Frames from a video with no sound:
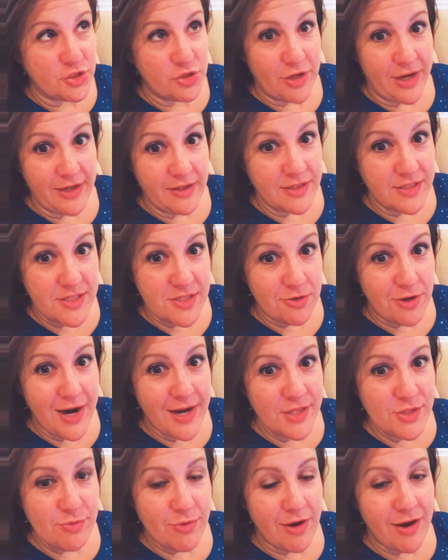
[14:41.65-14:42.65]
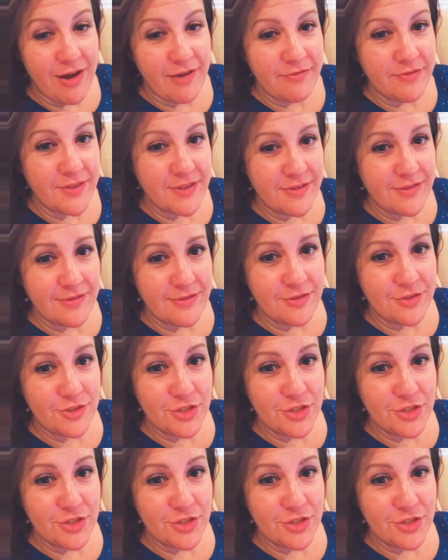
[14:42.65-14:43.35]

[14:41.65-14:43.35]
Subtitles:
triglycerides were off the